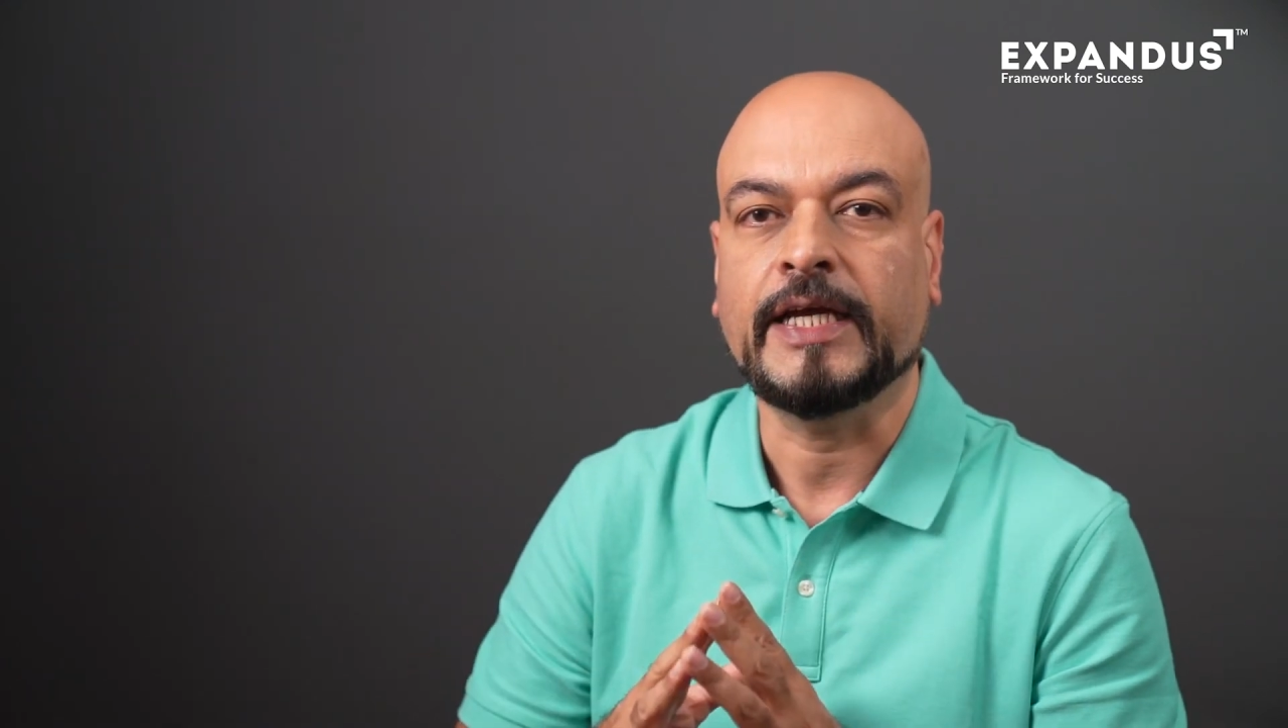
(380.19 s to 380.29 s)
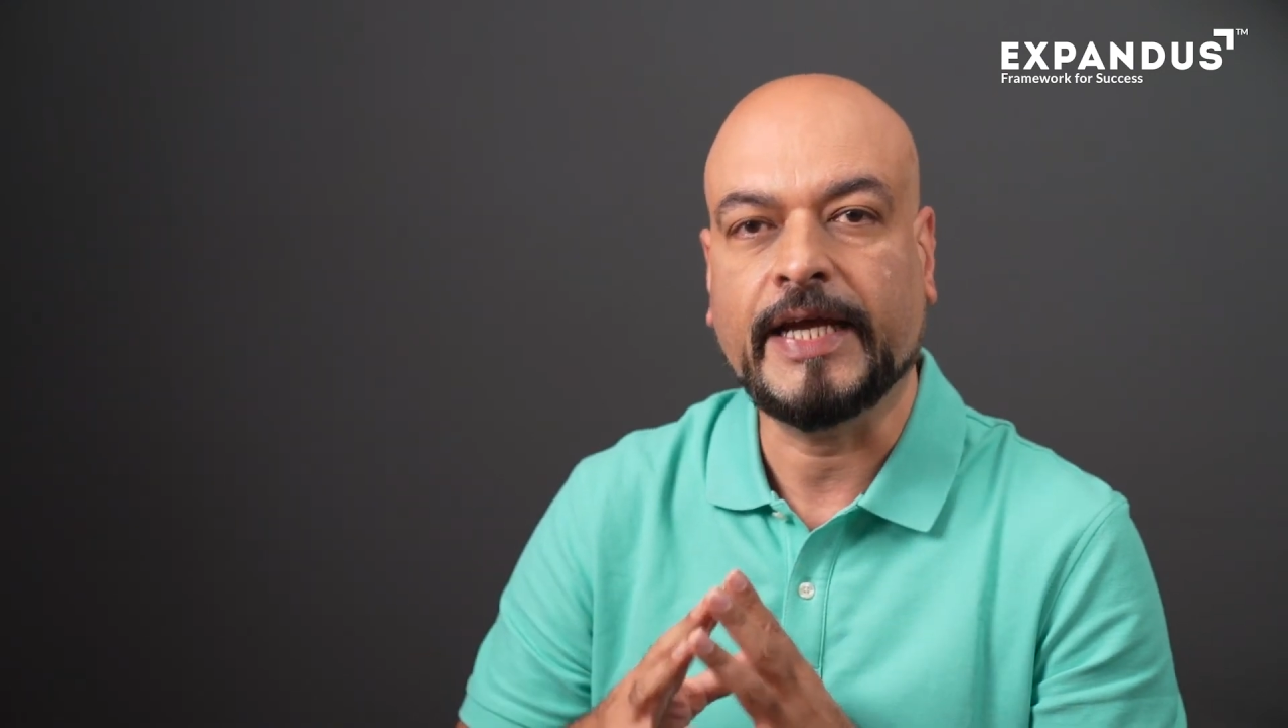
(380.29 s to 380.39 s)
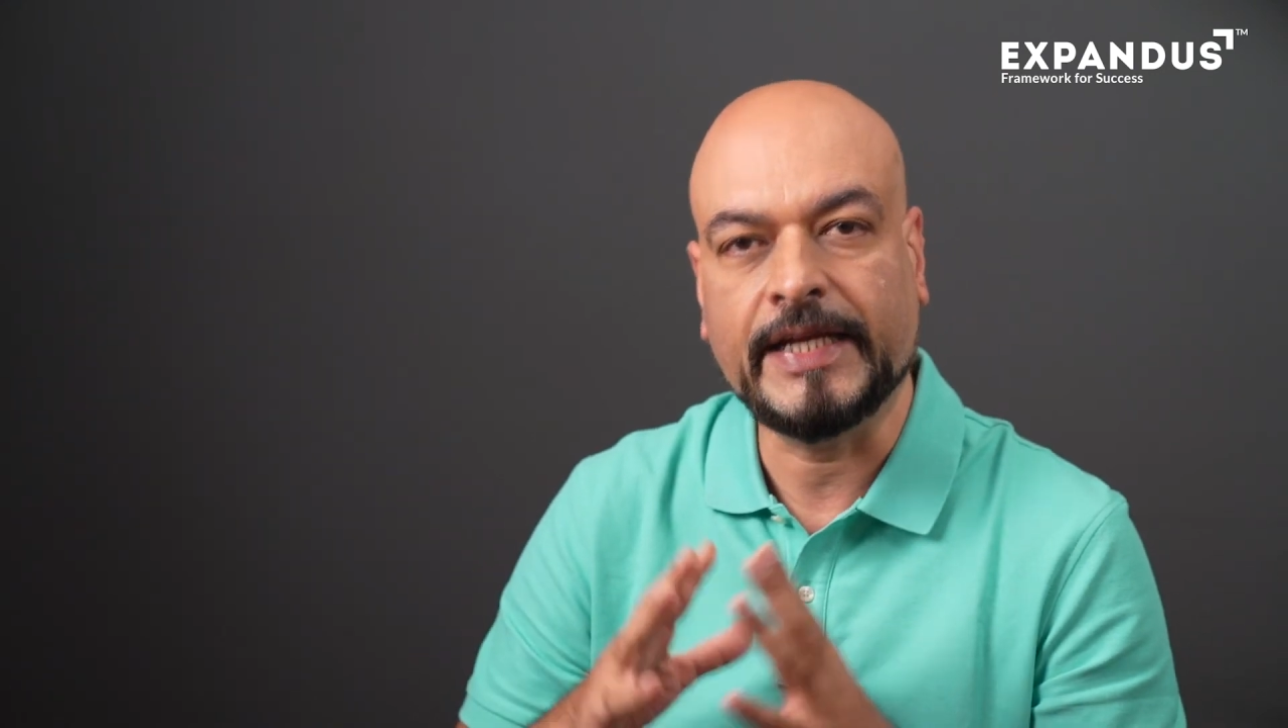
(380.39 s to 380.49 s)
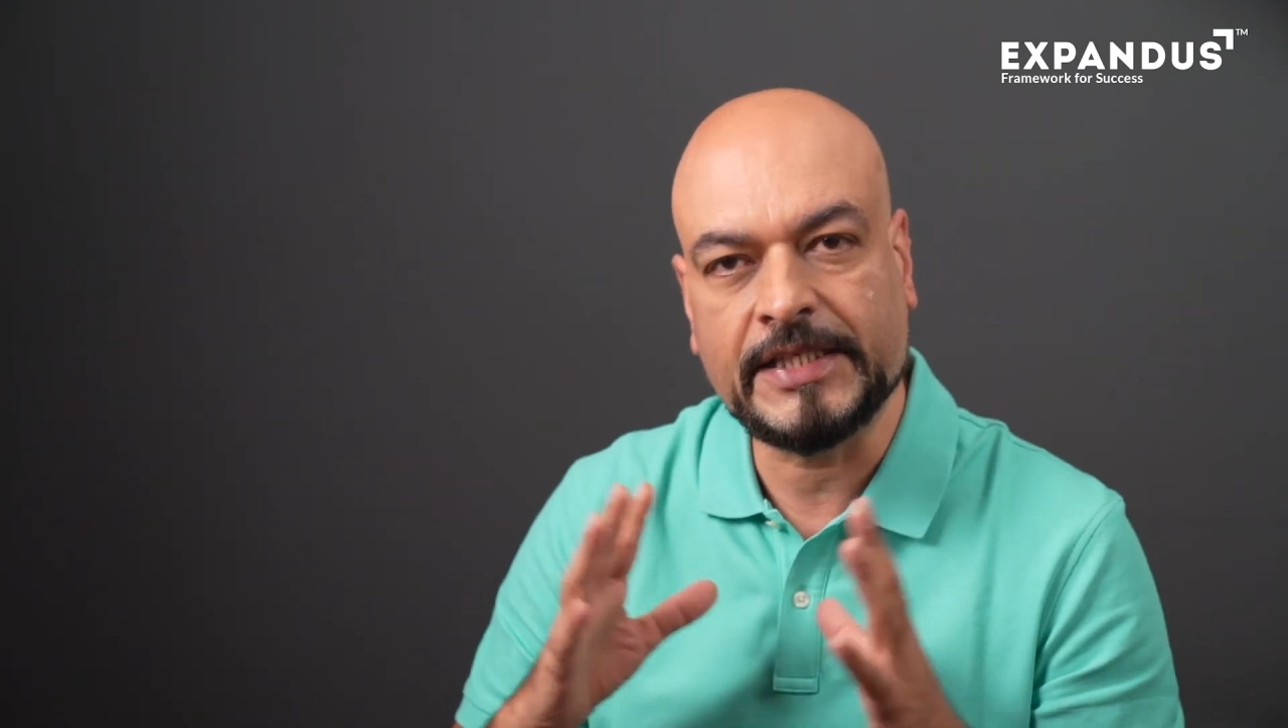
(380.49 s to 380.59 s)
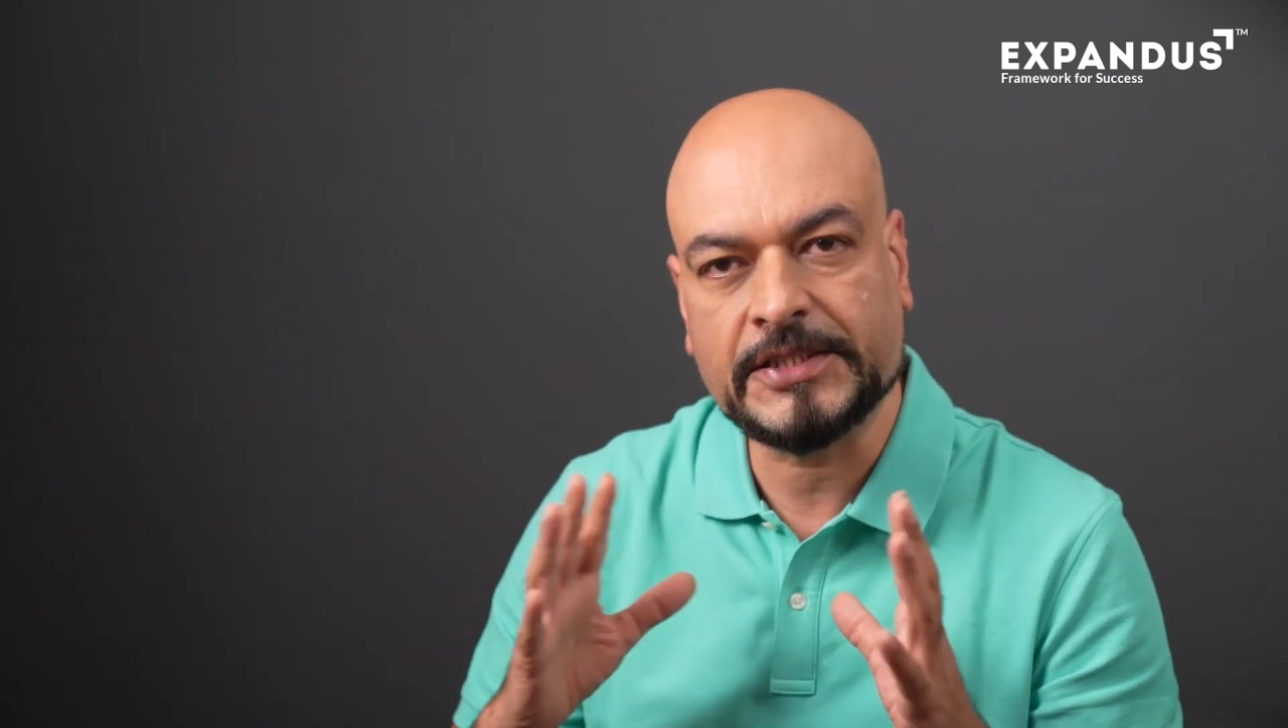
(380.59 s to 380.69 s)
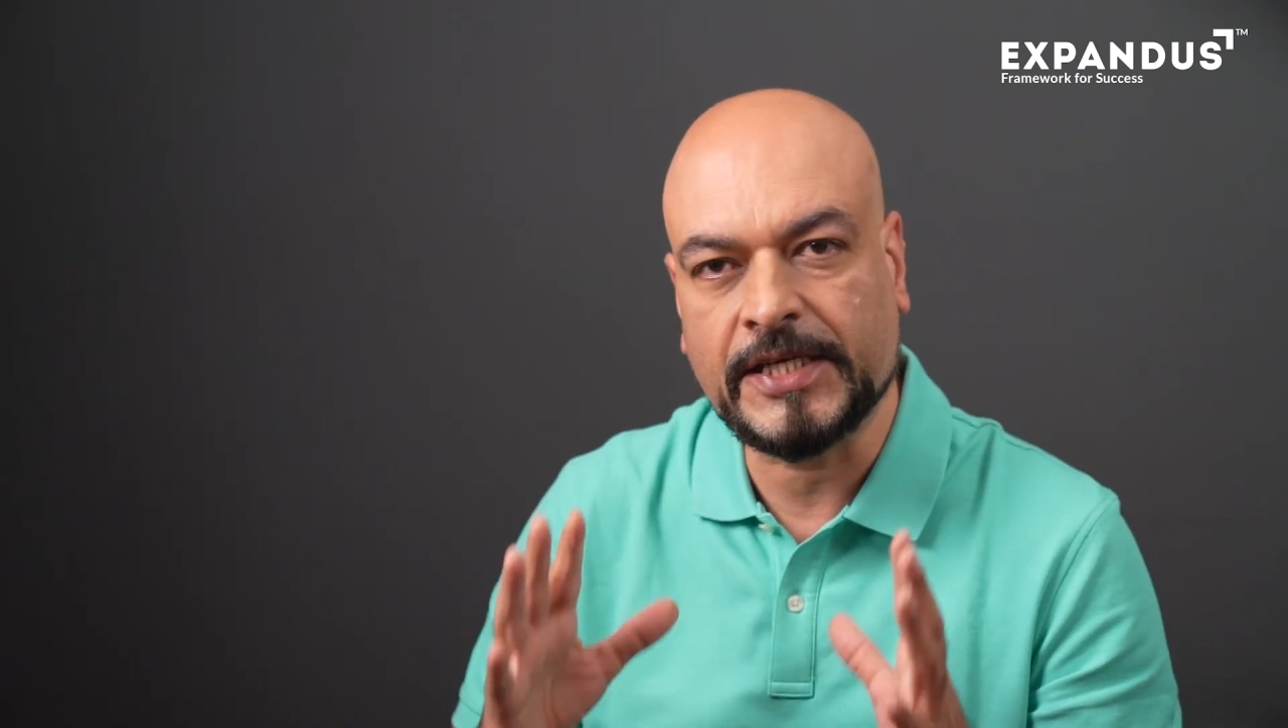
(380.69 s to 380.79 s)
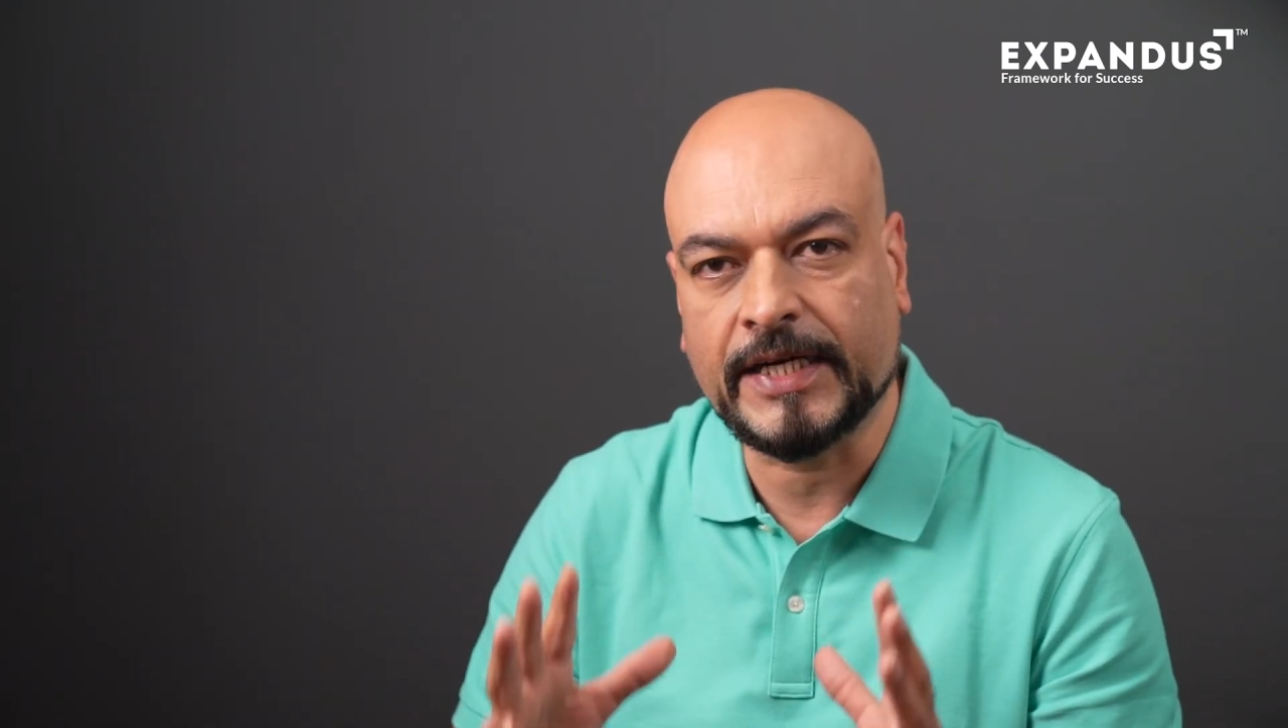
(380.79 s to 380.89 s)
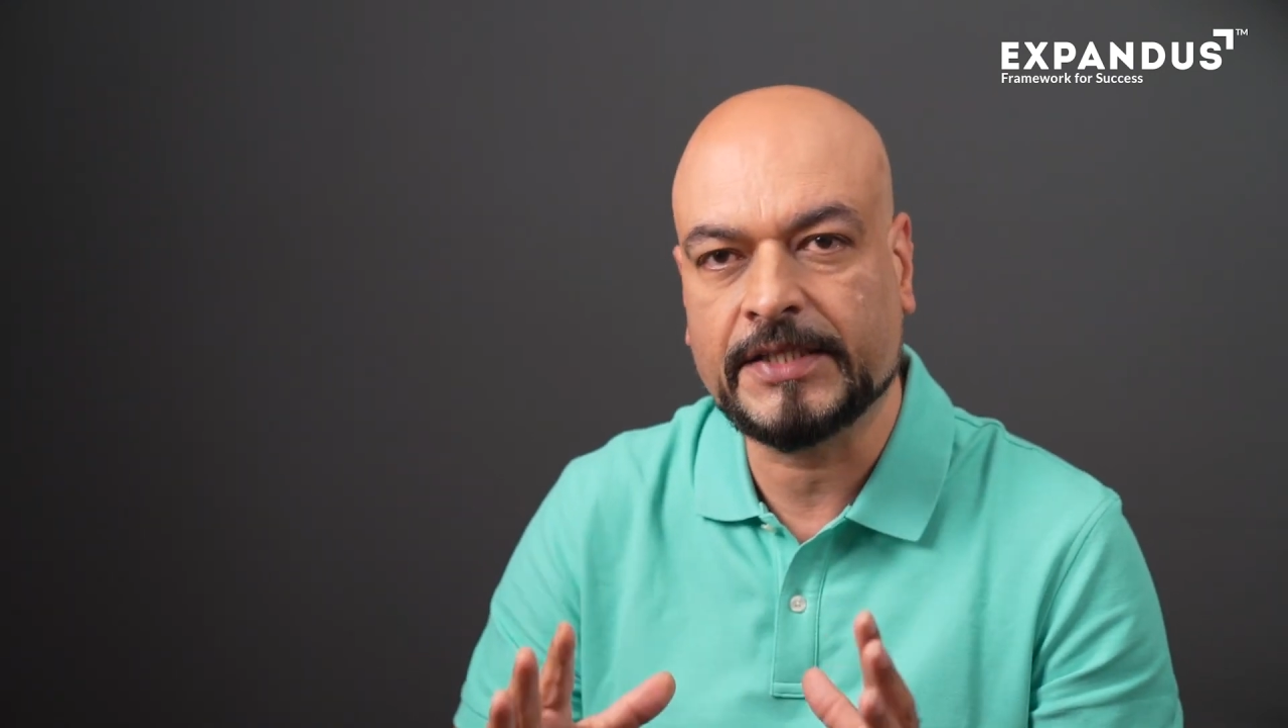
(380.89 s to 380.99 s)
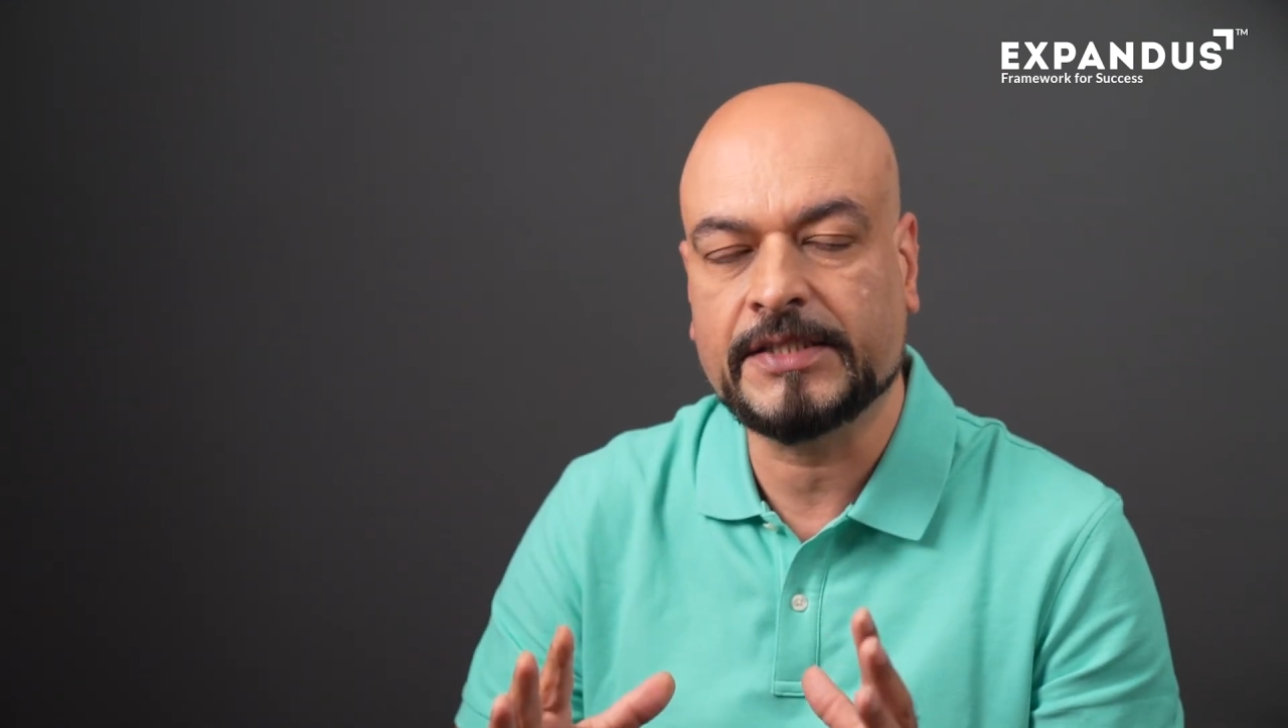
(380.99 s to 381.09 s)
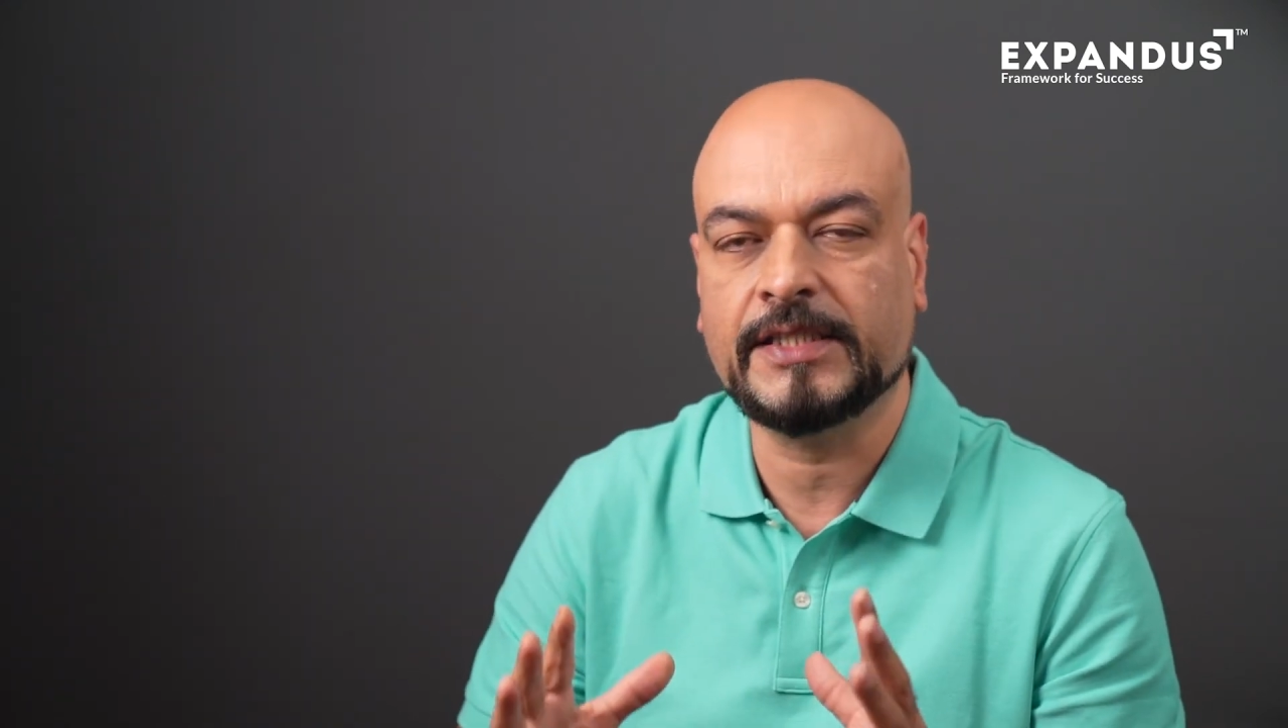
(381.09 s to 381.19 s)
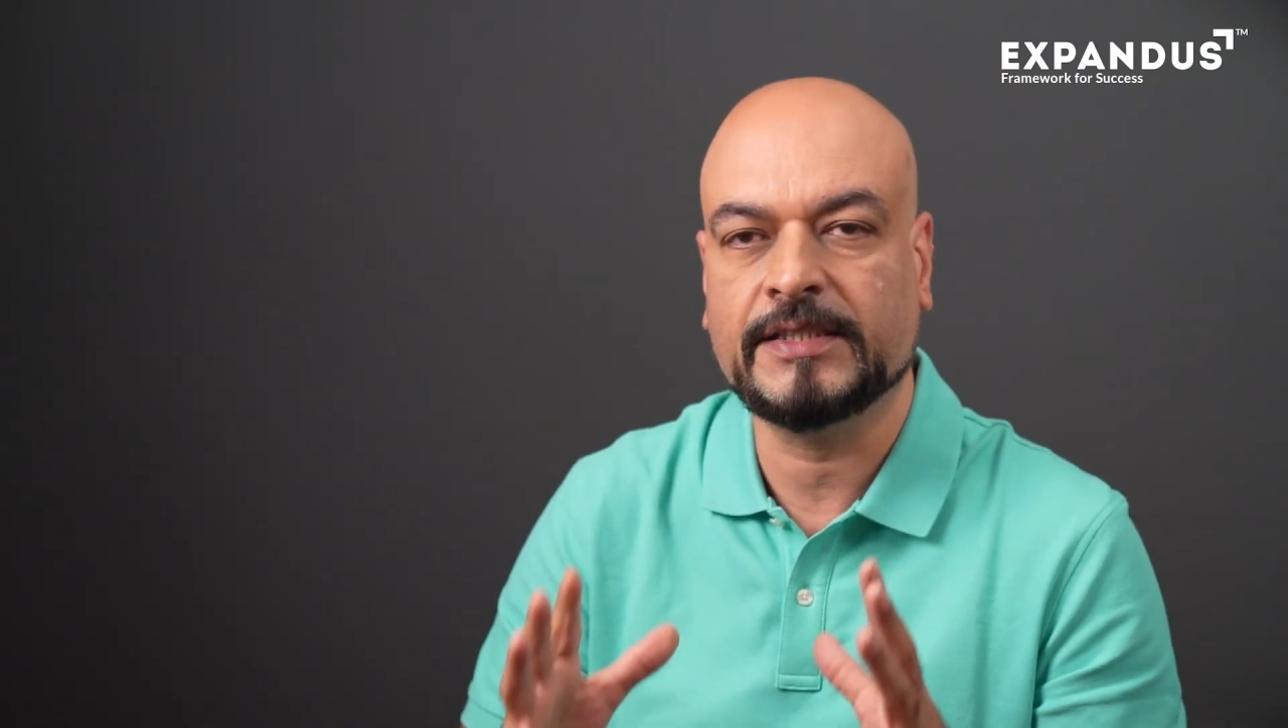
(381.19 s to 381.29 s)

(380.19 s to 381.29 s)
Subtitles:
Any strategy